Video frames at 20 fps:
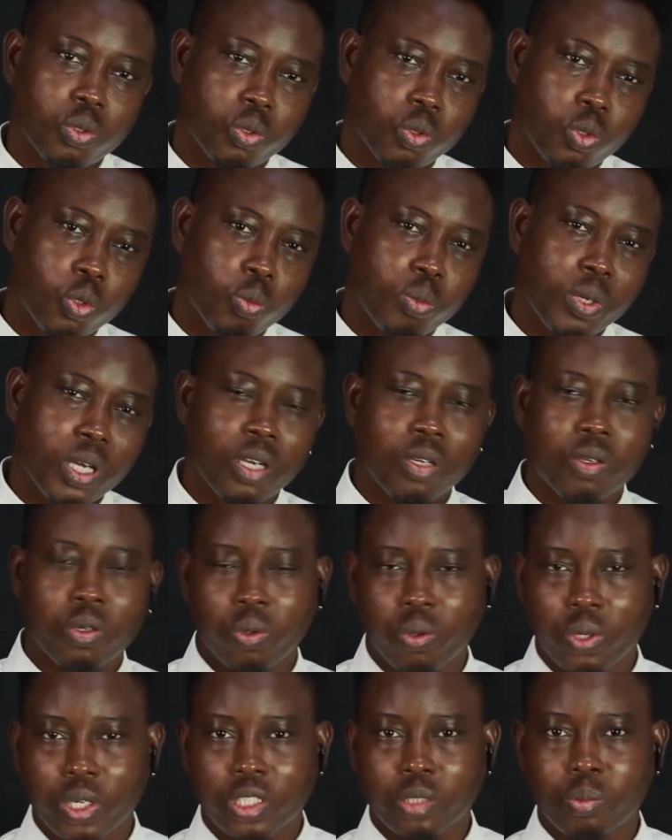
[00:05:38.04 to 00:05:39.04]
go back,
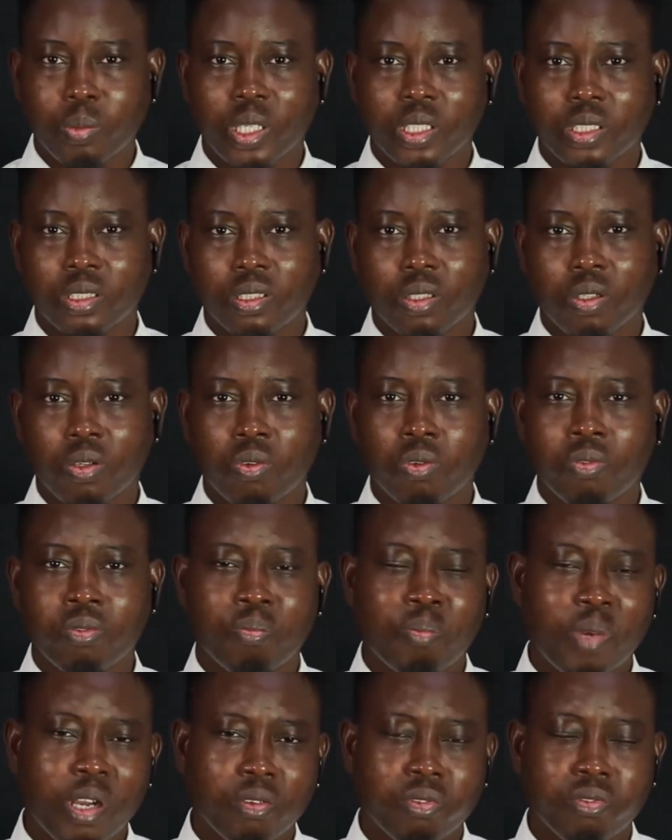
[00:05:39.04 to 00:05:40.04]
correct myself,
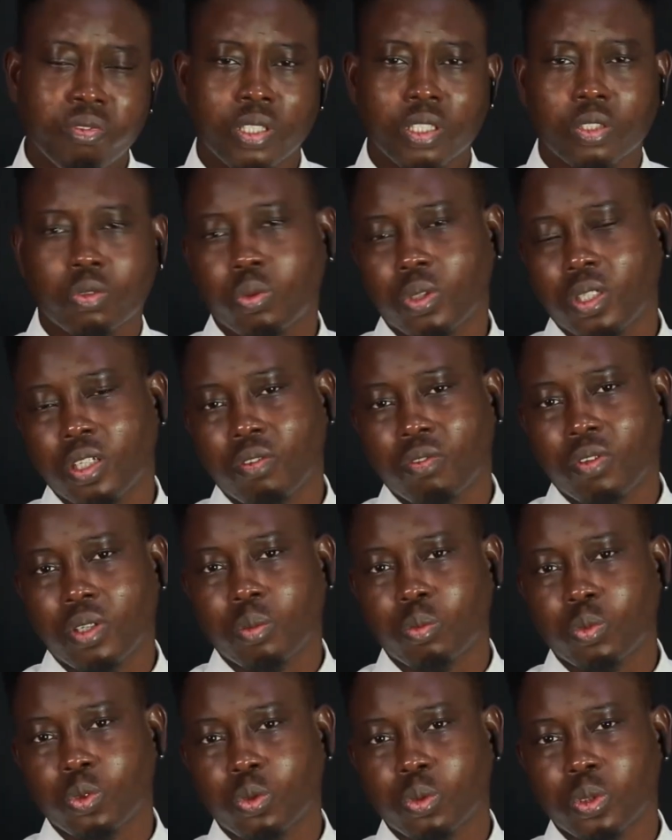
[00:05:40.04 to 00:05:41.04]
perfect whatever
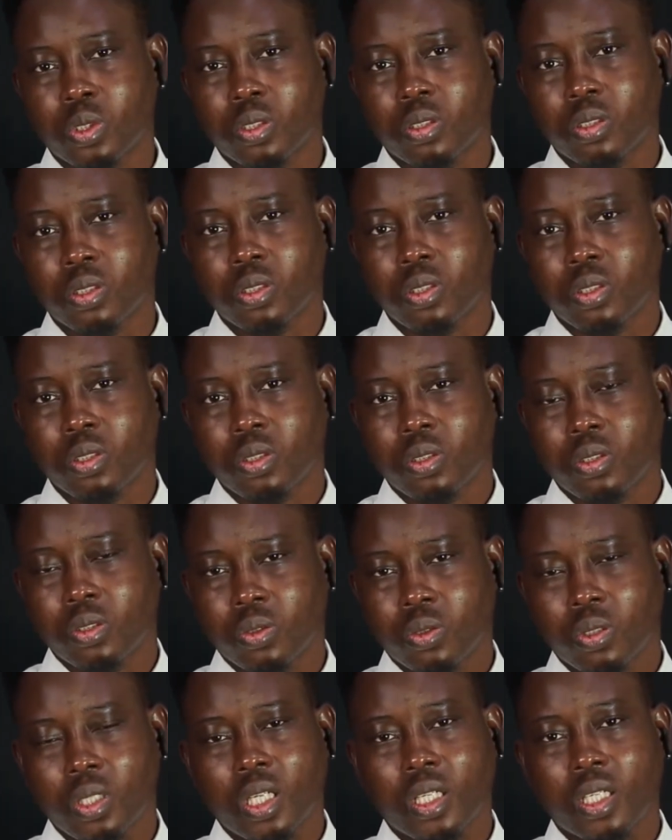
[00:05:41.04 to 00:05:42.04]
I'm doing.
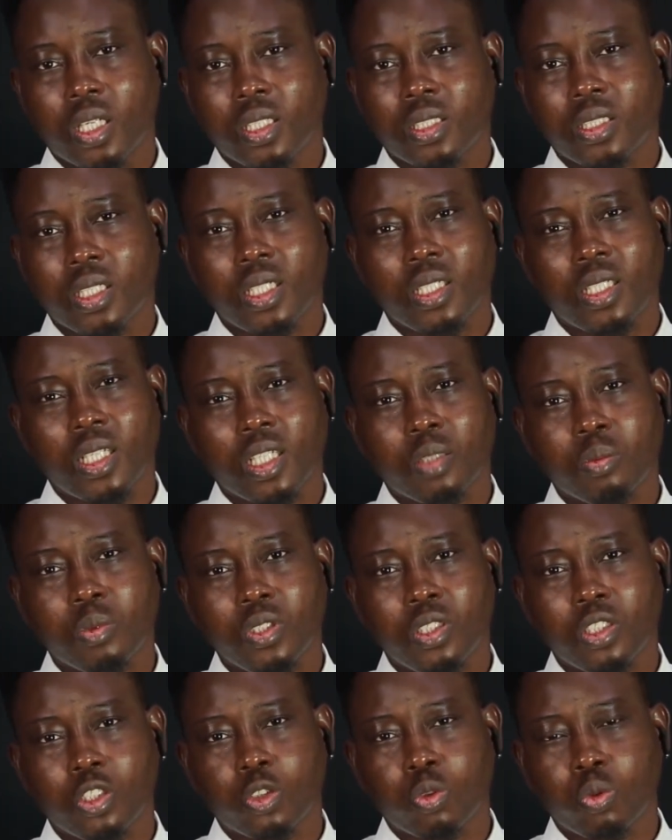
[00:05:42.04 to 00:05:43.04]
So like I said, it has
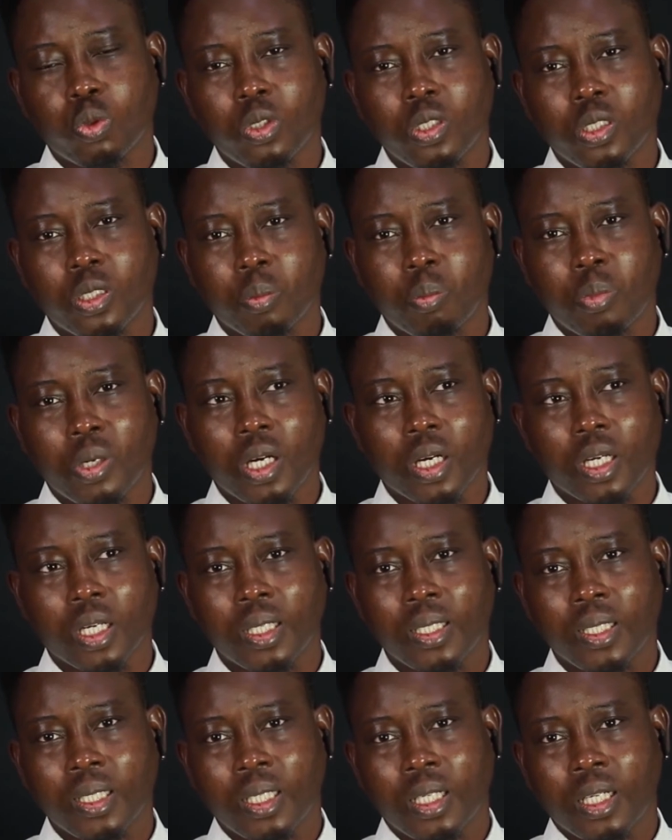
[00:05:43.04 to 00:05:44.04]
been a stroll in the park.
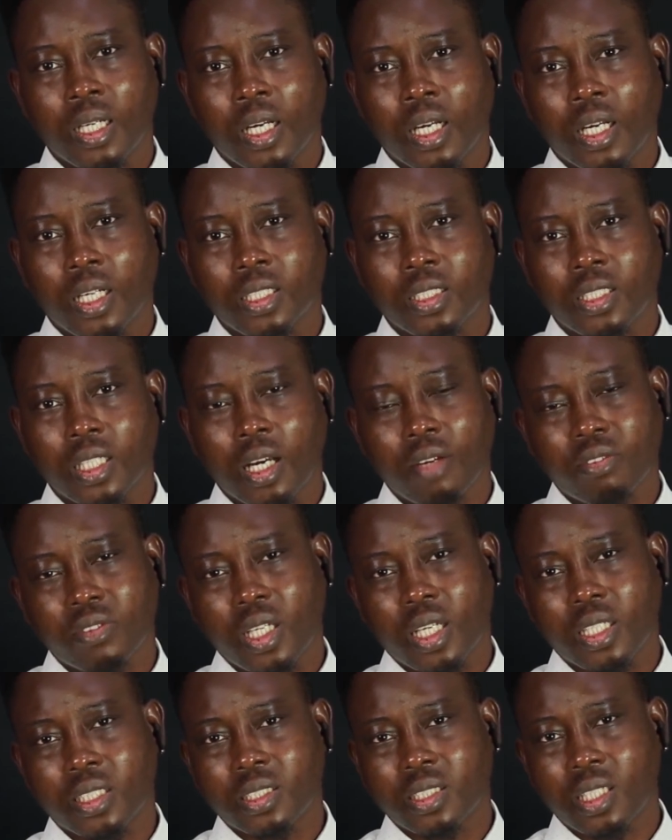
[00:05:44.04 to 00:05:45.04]
And
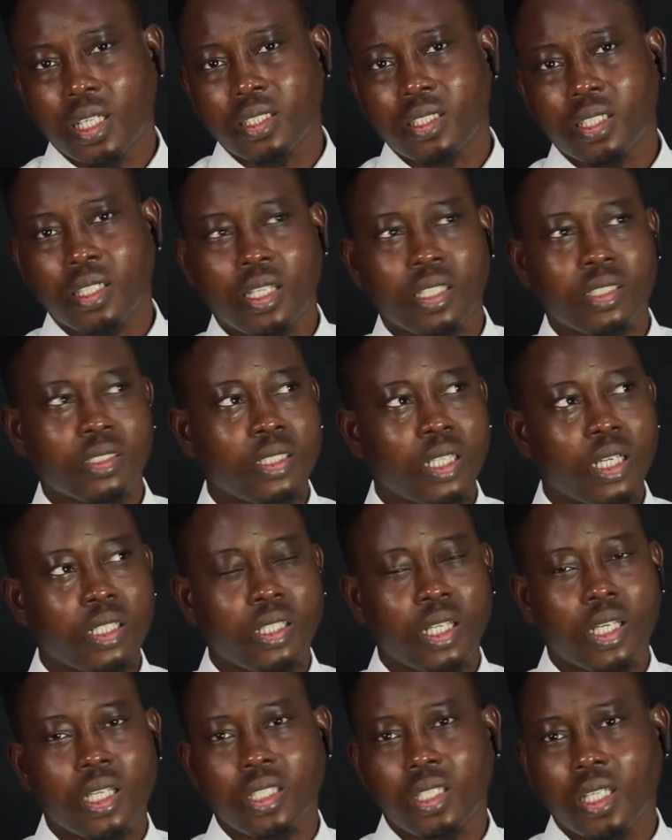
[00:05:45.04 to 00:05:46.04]
after I started
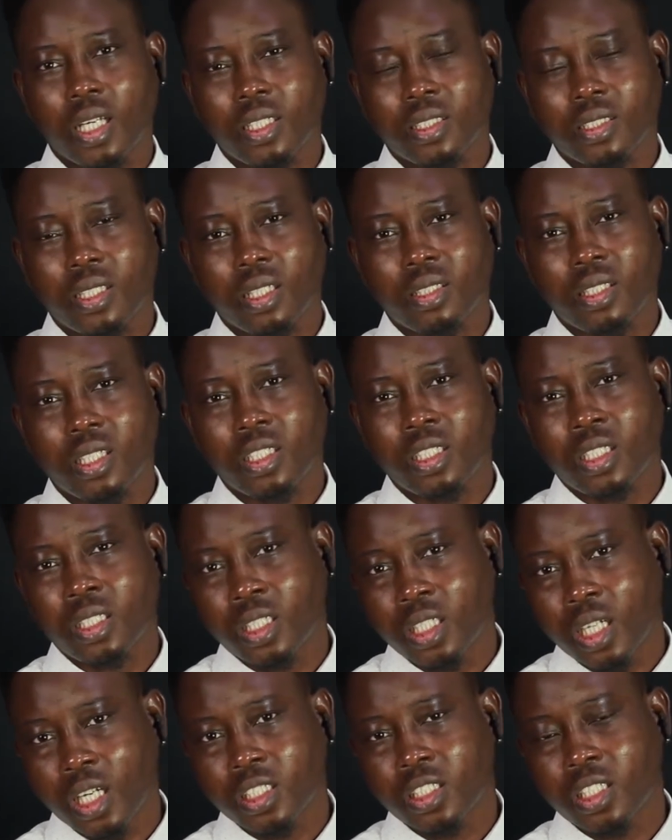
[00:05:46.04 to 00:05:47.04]

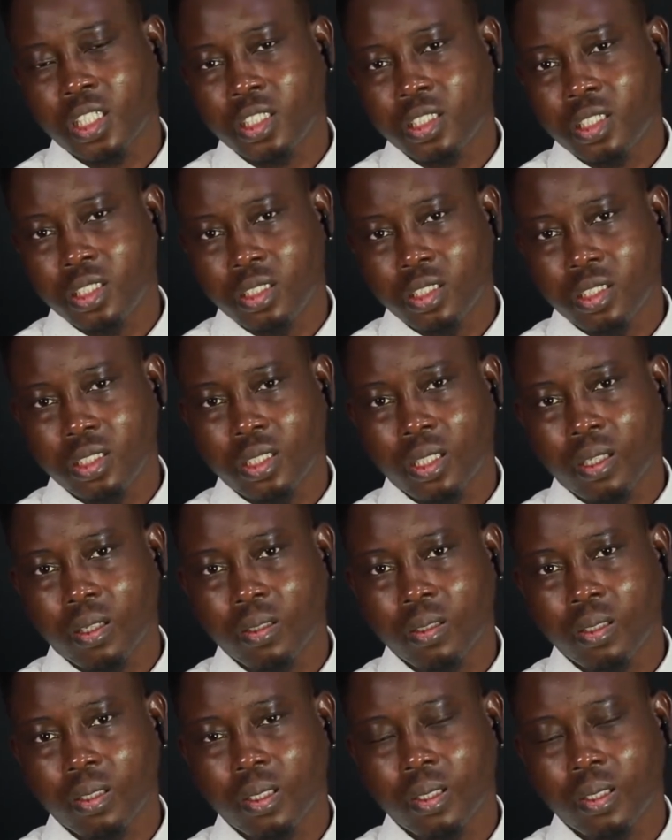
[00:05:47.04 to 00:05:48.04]
Shashe Digital.